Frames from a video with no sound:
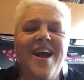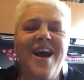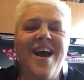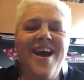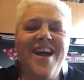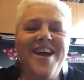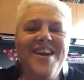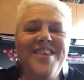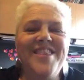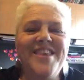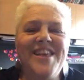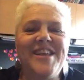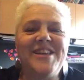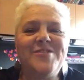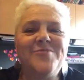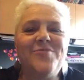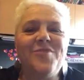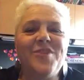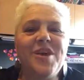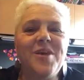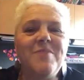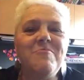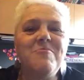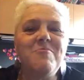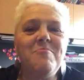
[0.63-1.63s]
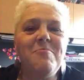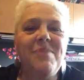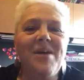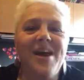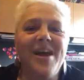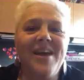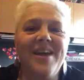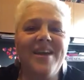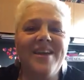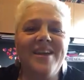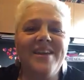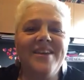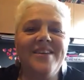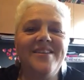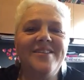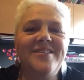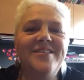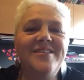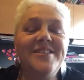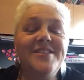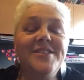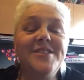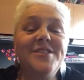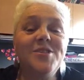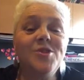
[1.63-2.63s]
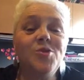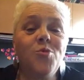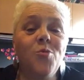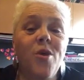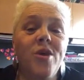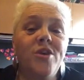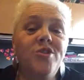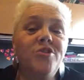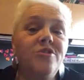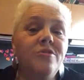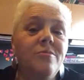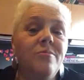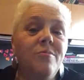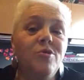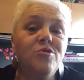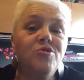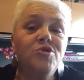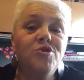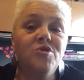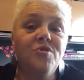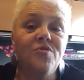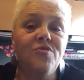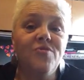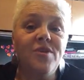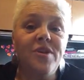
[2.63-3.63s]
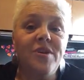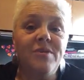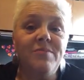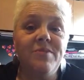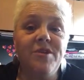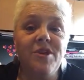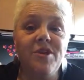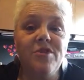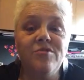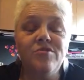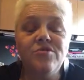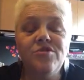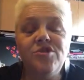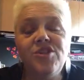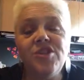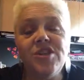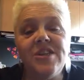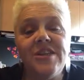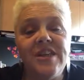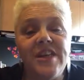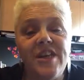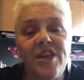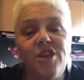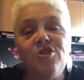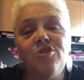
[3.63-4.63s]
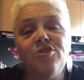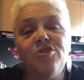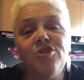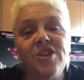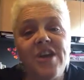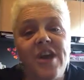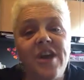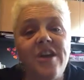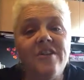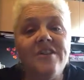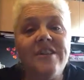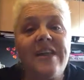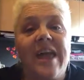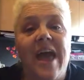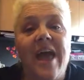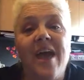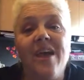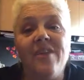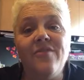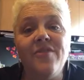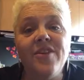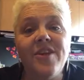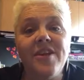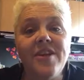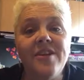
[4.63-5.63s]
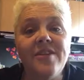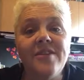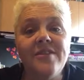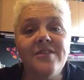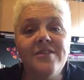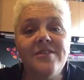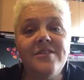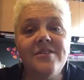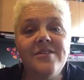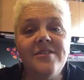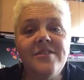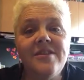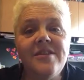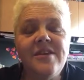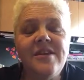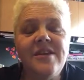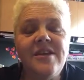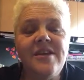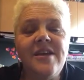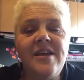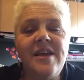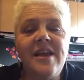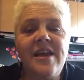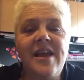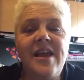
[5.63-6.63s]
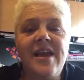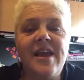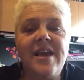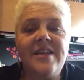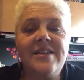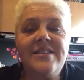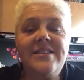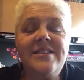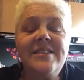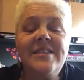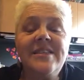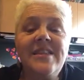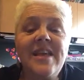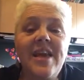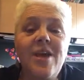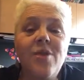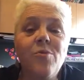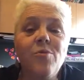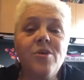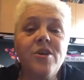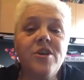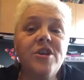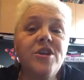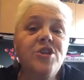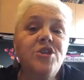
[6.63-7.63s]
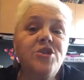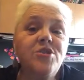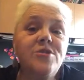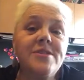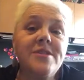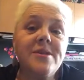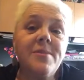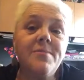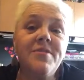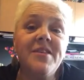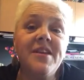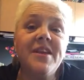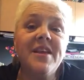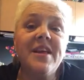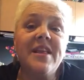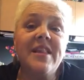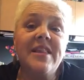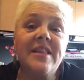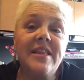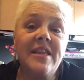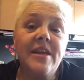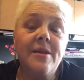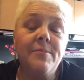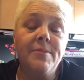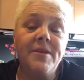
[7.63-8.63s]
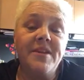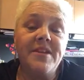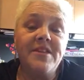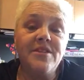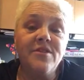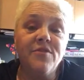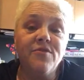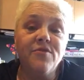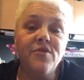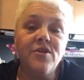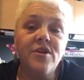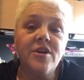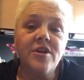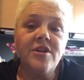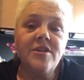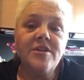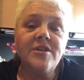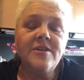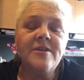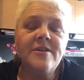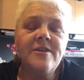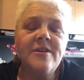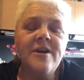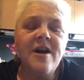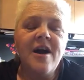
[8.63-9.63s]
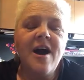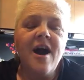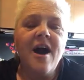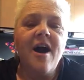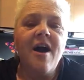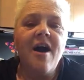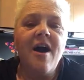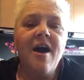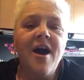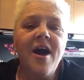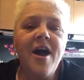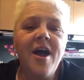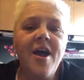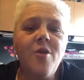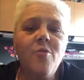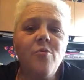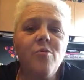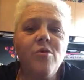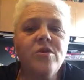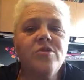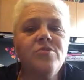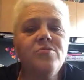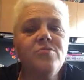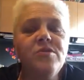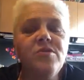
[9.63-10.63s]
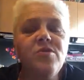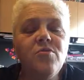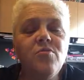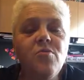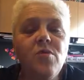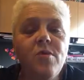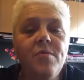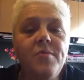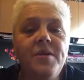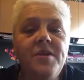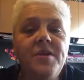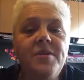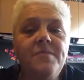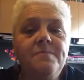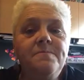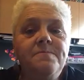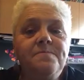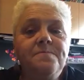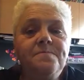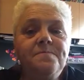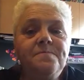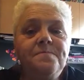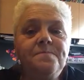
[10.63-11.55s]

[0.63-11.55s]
Hi, thanks for coming by again. This is Gwen, your emotional freedom coach and inner child advocate. And today we're going to do something a little bit different. I worked with a woman